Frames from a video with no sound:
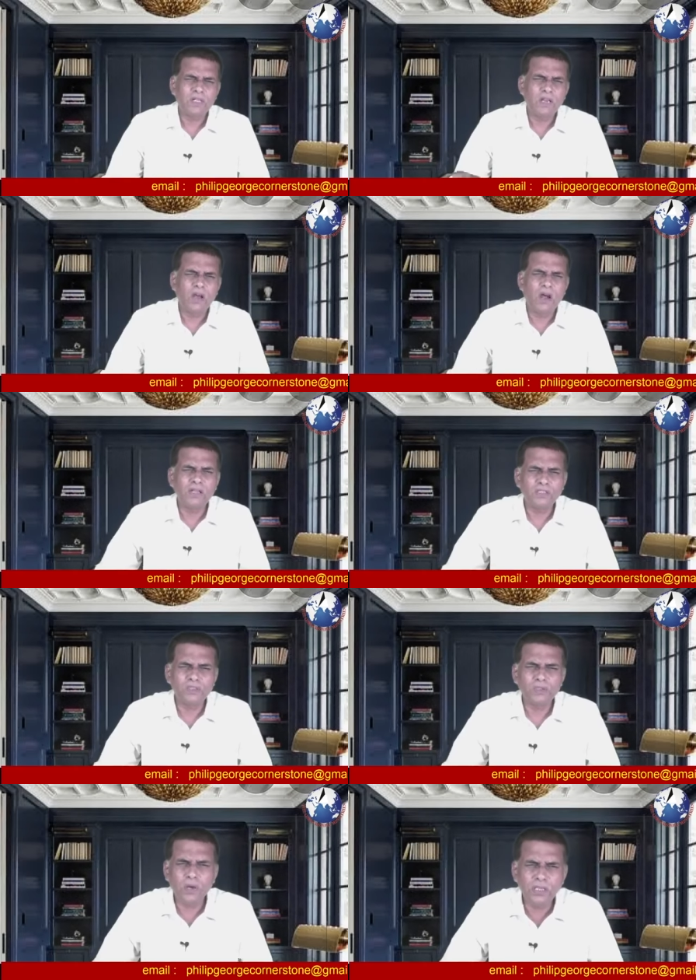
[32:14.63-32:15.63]
The Lord
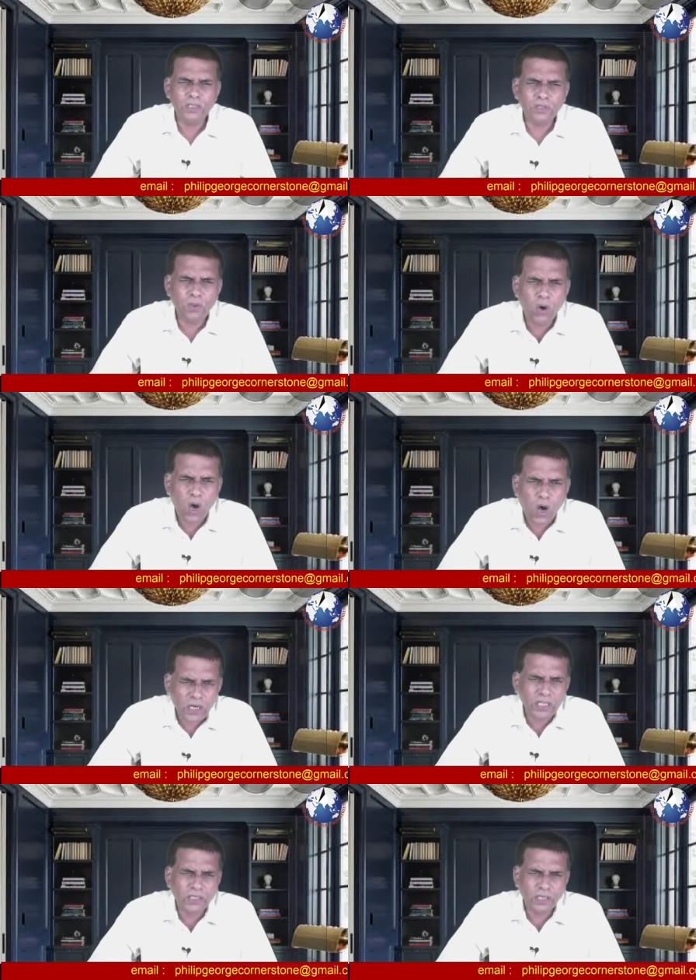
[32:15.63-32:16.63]
is going to
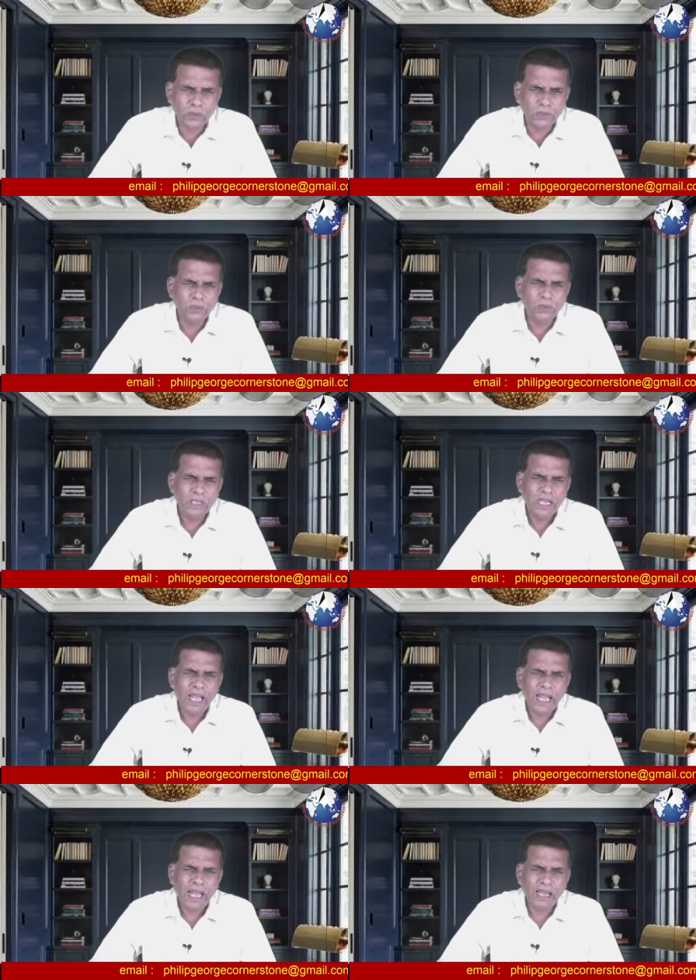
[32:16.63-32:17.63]
honor you,
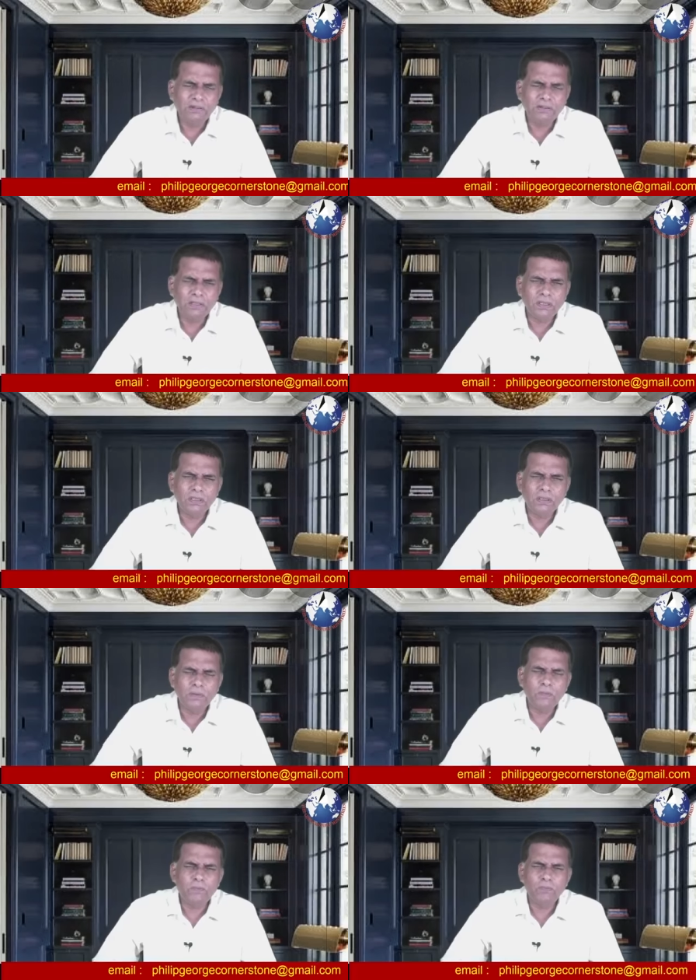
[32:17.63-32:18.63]
and
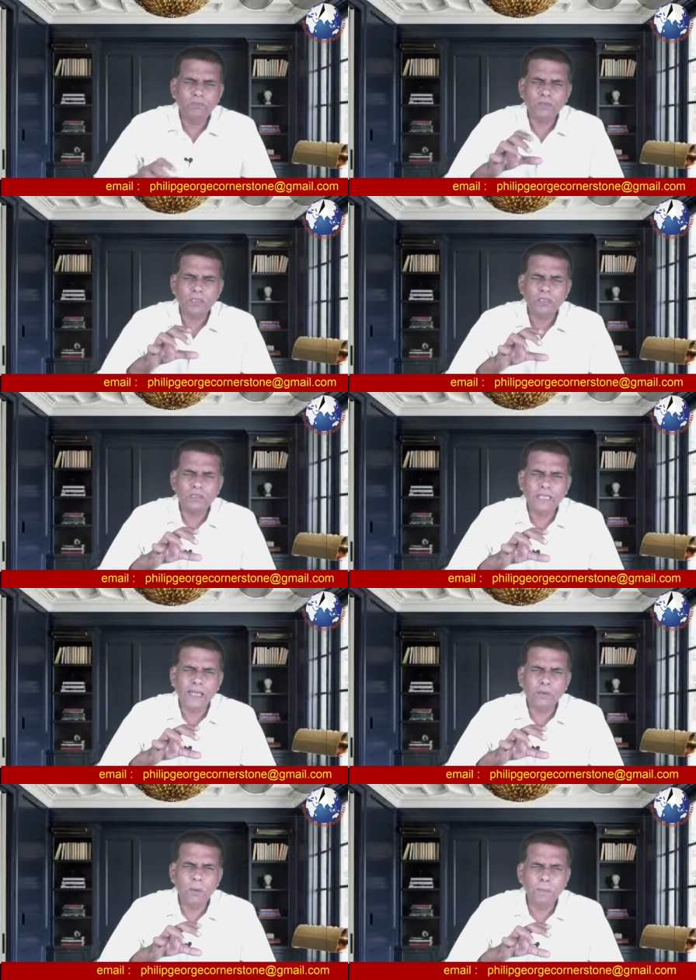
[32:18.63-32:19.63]
um,
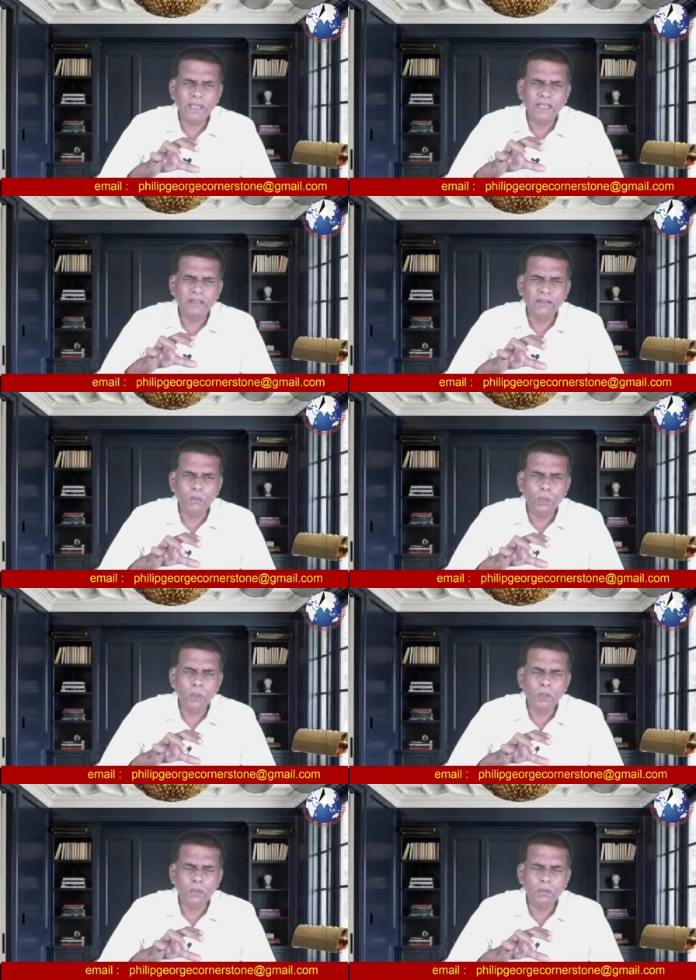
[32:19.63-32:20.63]
there will be
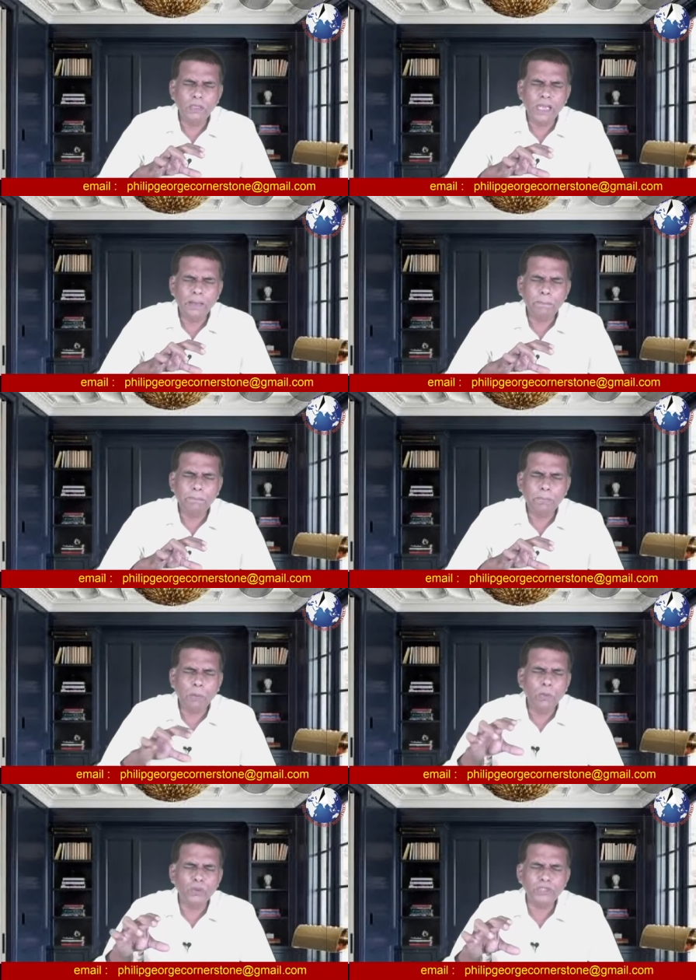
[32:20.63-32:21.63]
uh, a
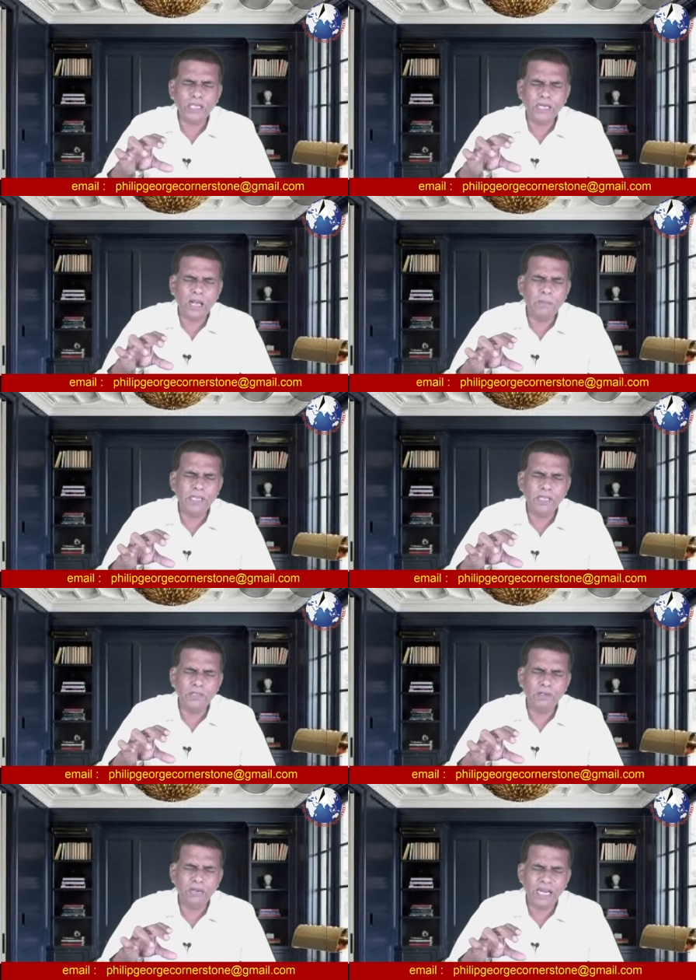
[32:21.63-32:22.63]
promotion coming
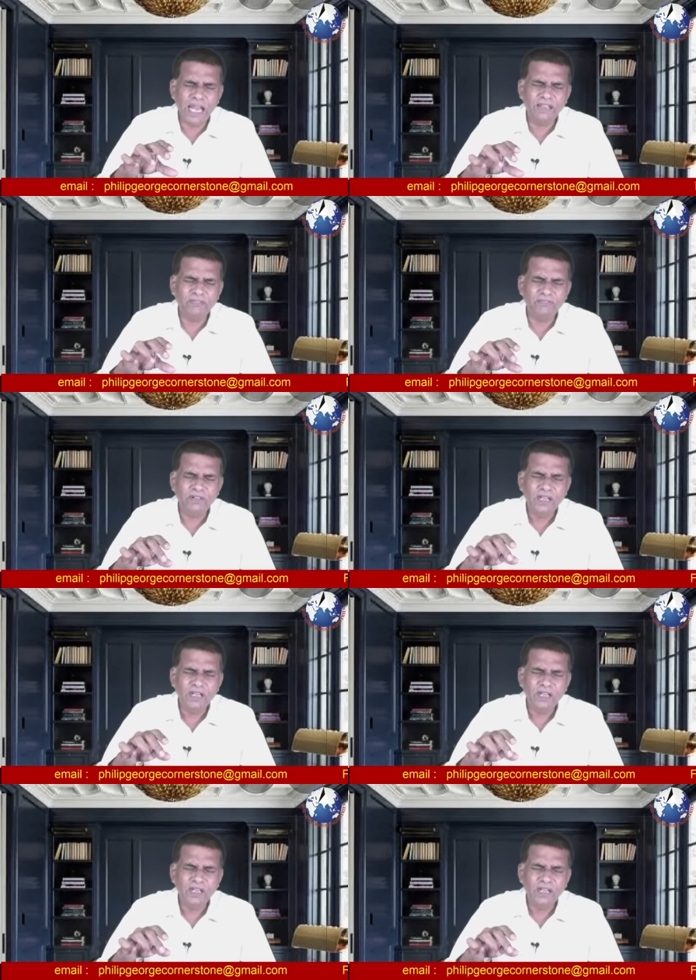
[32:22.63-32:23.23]
in your life.